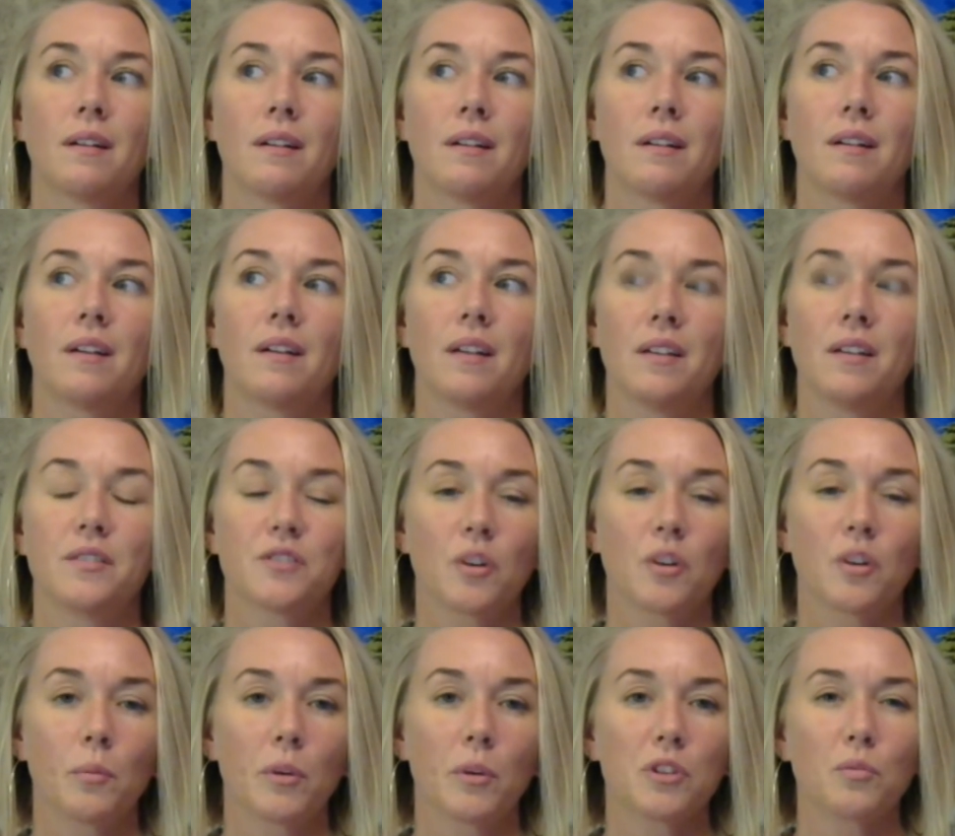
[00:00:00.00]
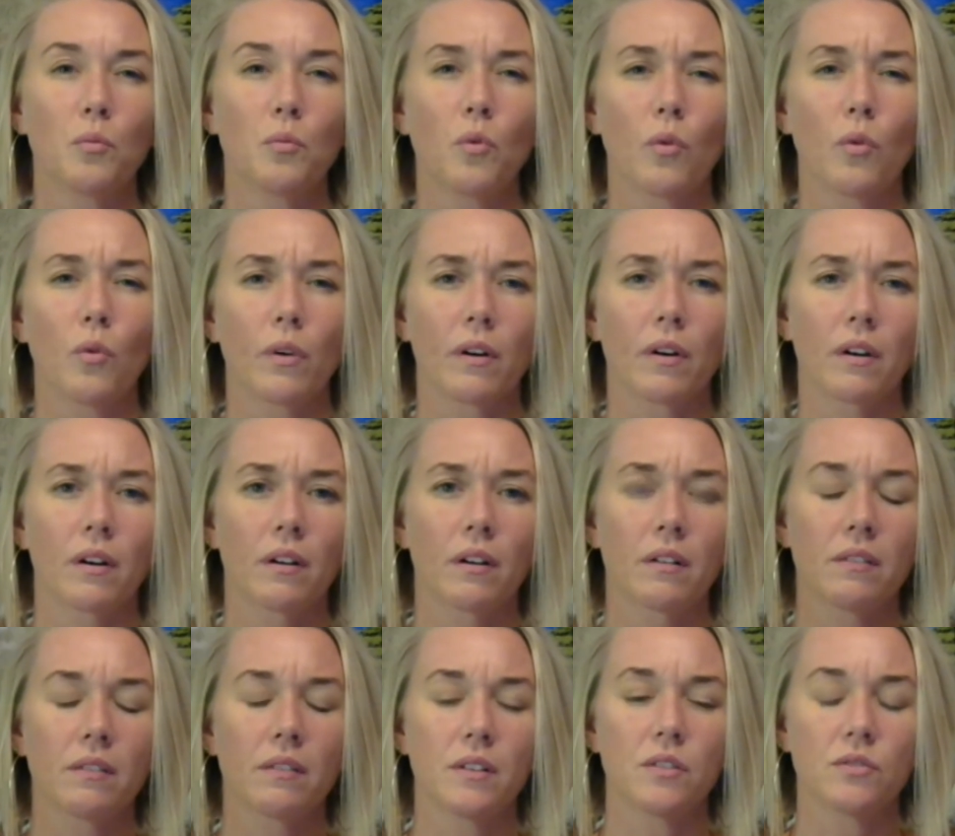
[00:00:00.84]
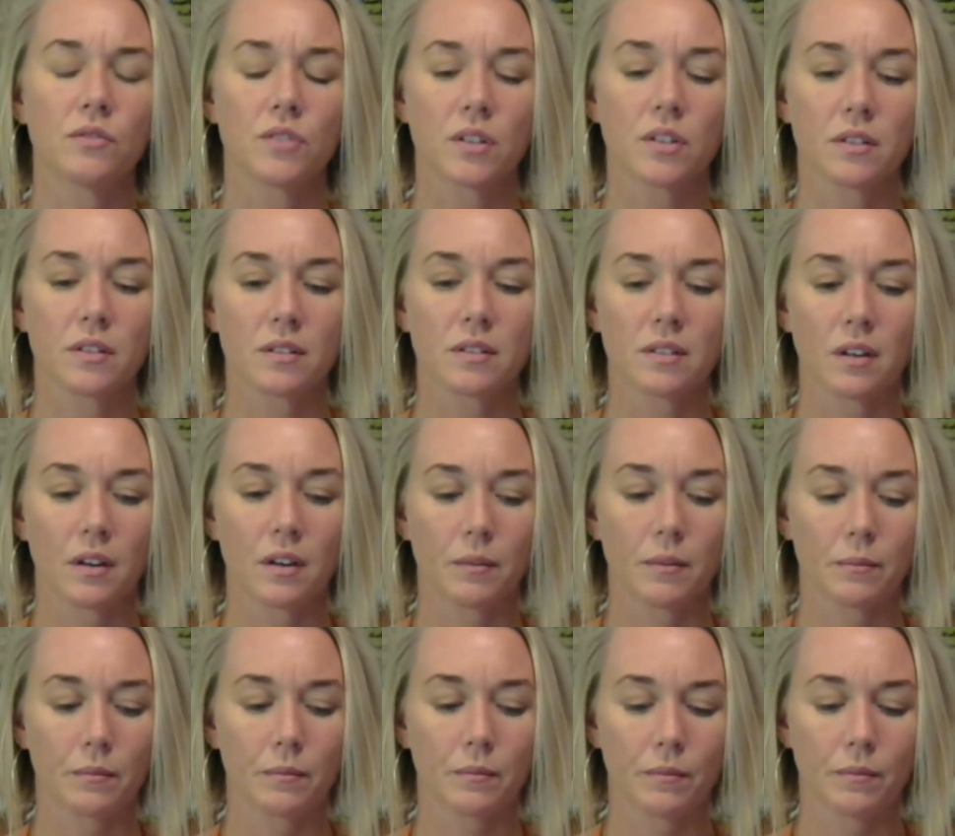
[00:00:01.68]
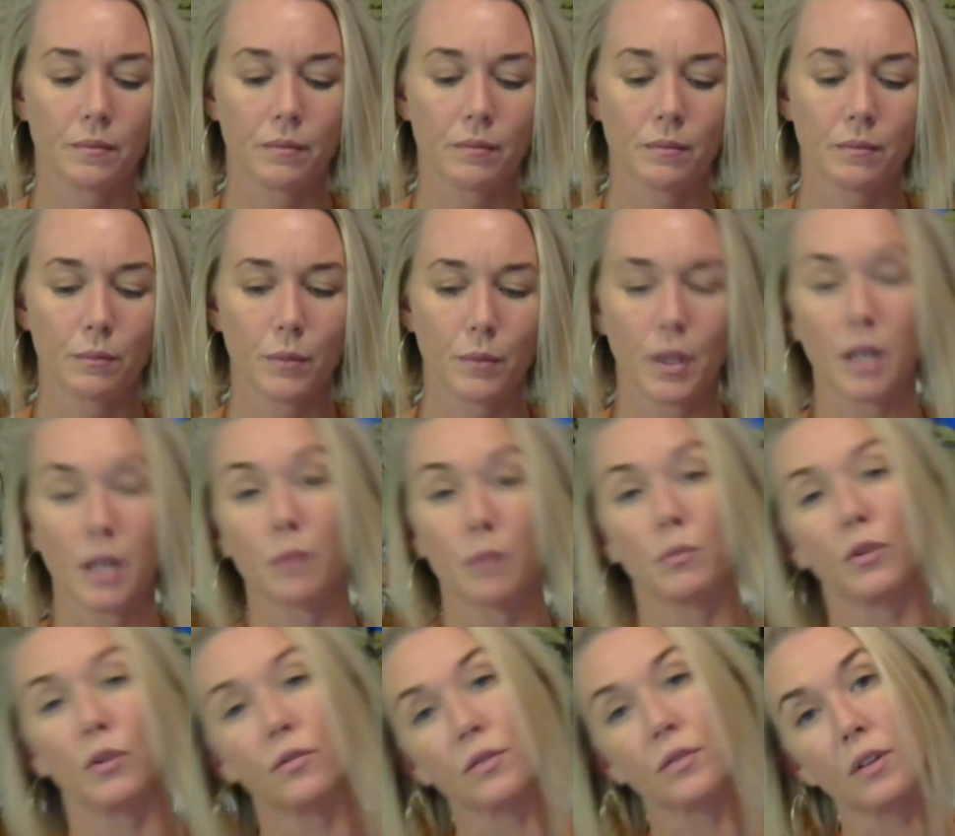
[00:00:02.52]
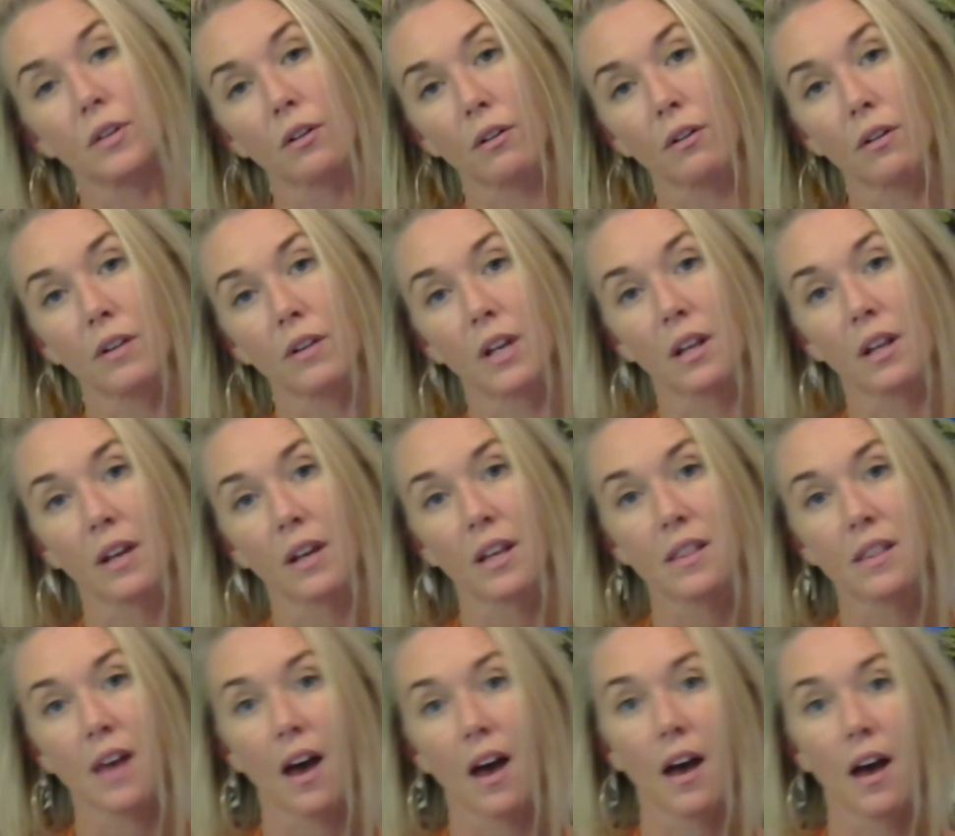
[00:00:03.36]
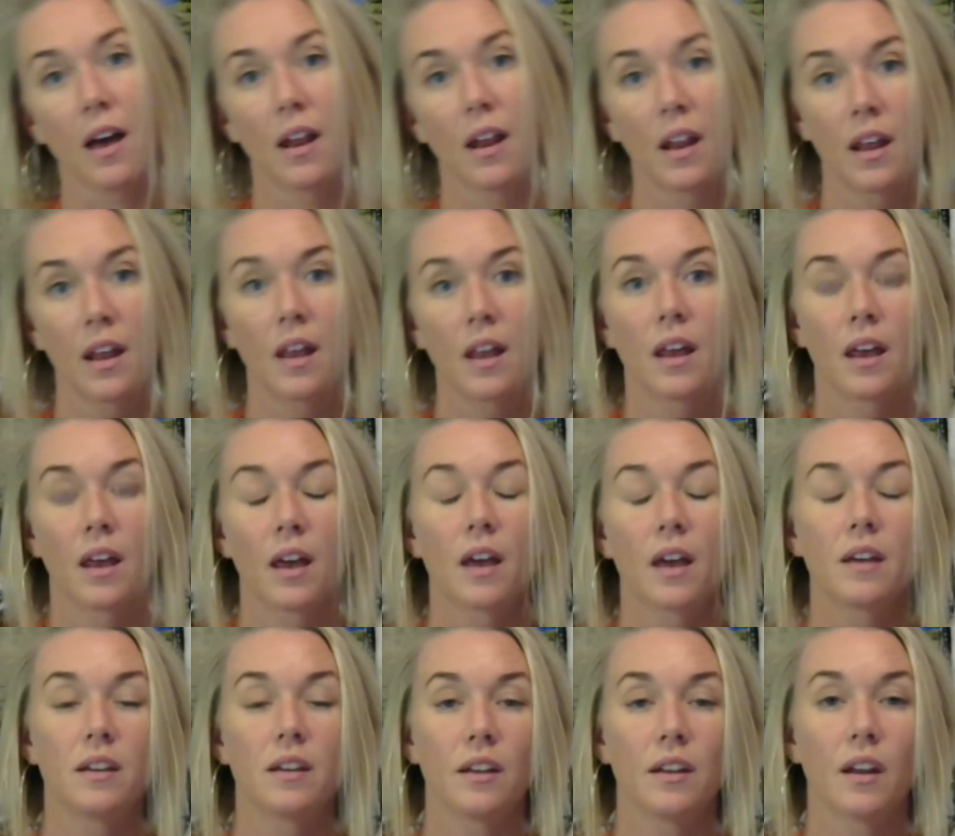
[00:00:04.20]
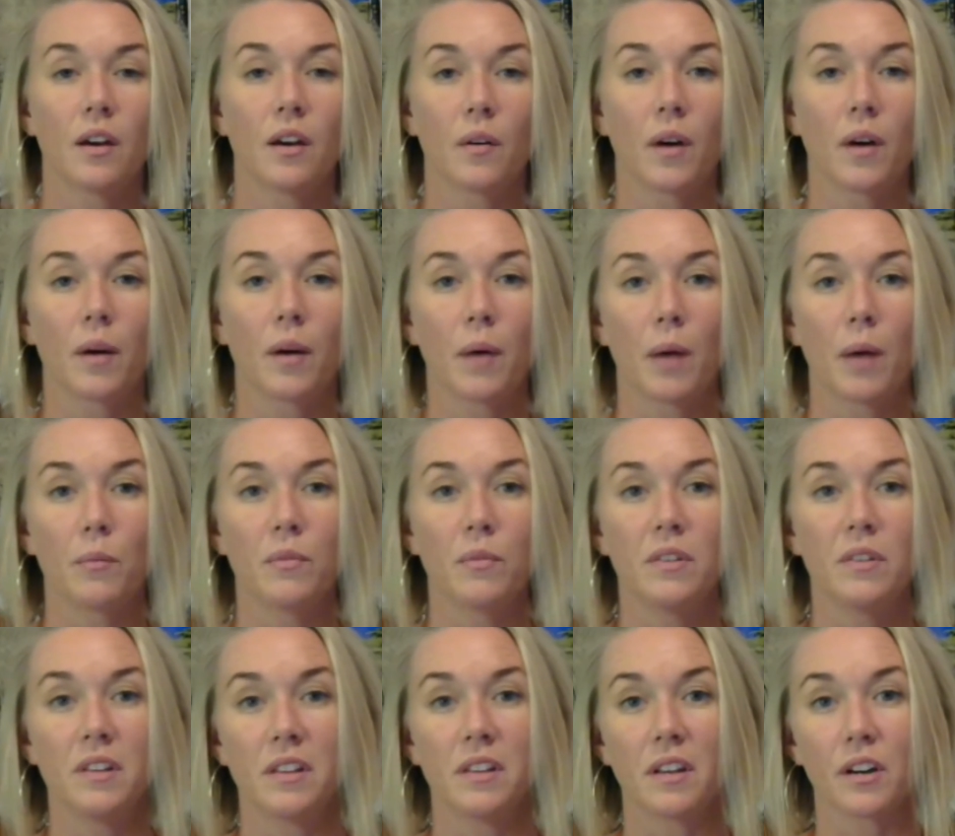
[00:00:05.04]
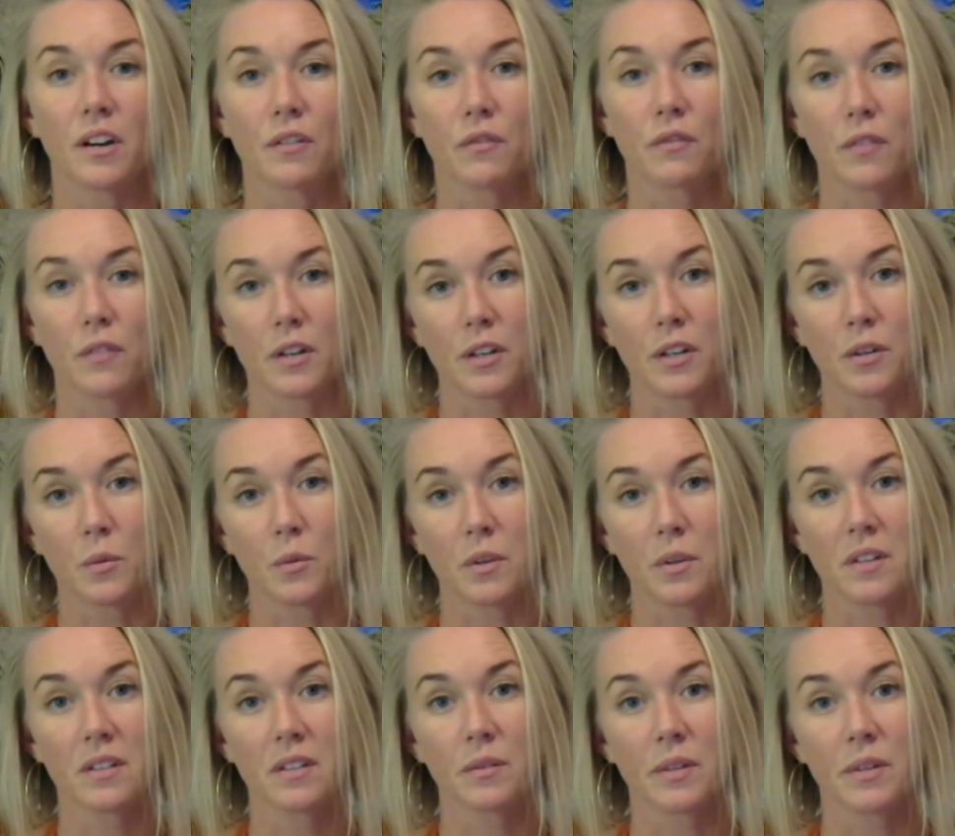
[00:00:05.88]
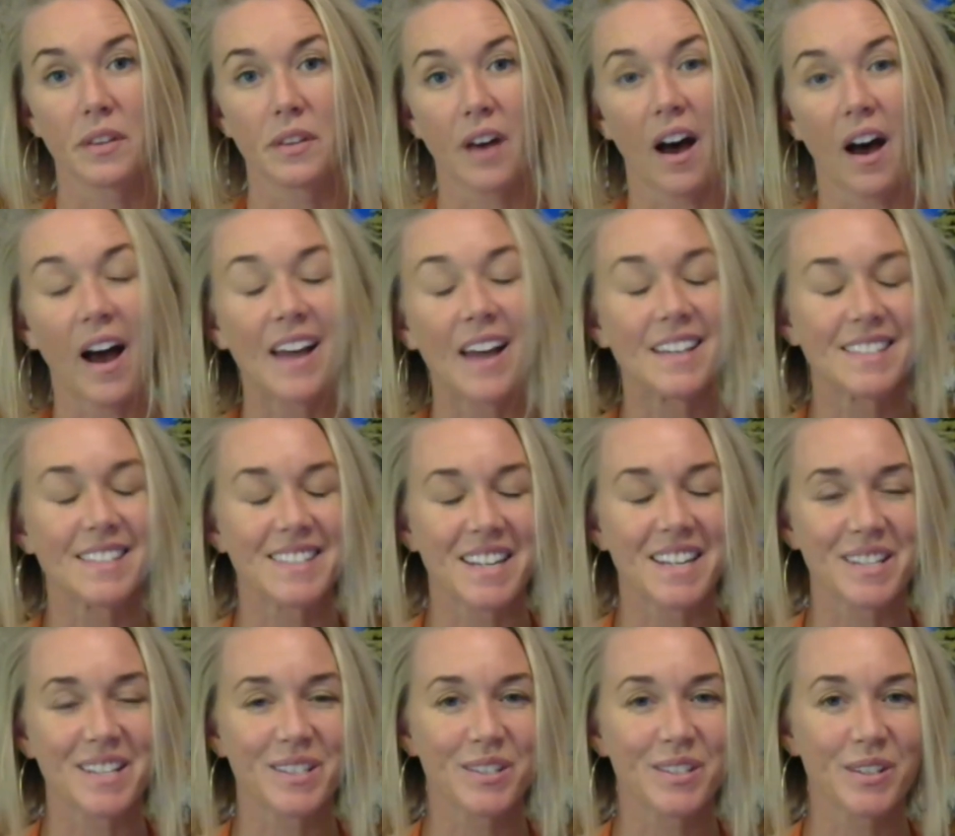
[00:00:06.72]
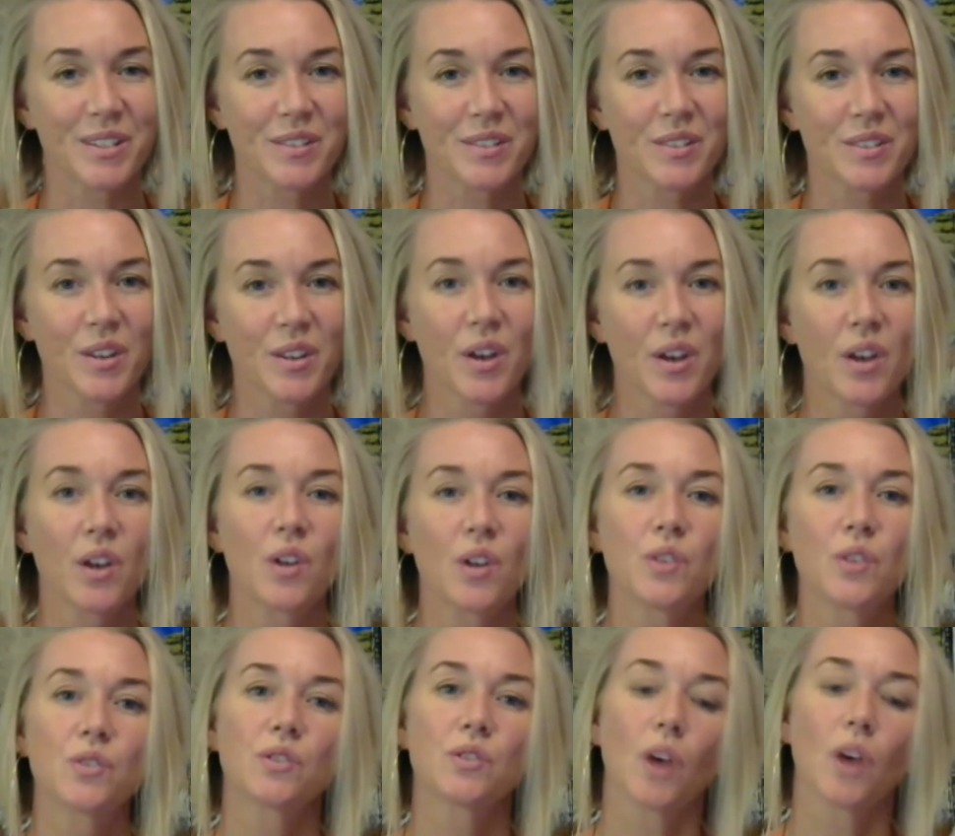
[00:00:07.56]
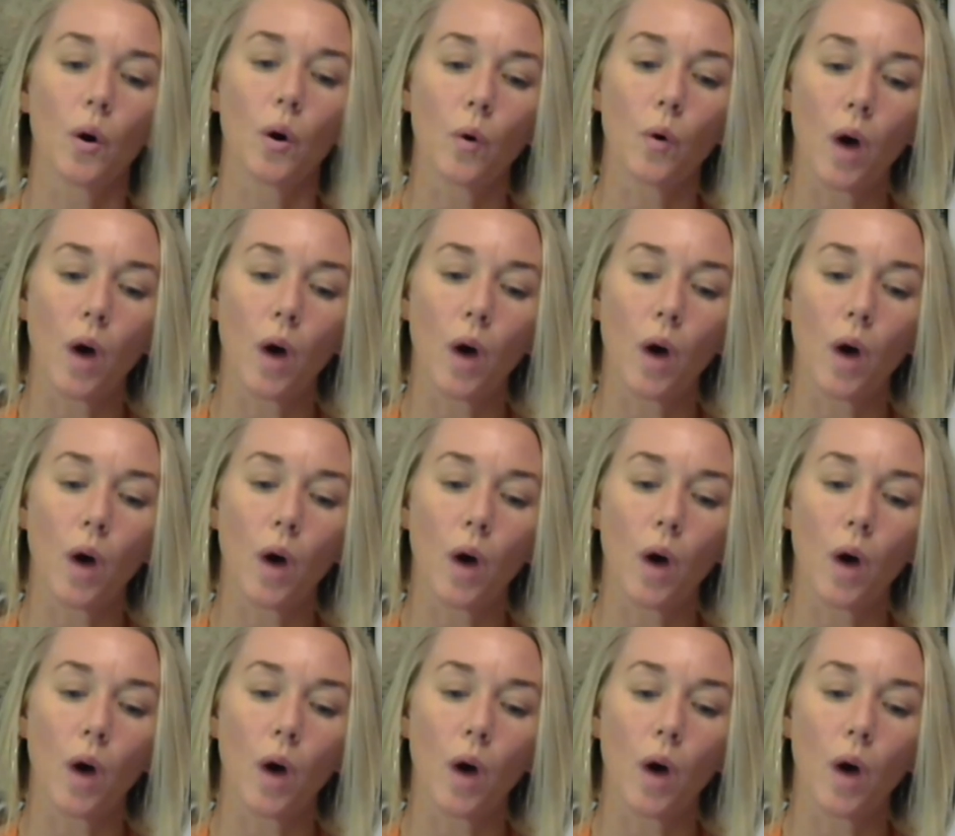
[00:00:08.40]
It's so much more than just playing music or anything like that. I'm really there for you with high intentions. So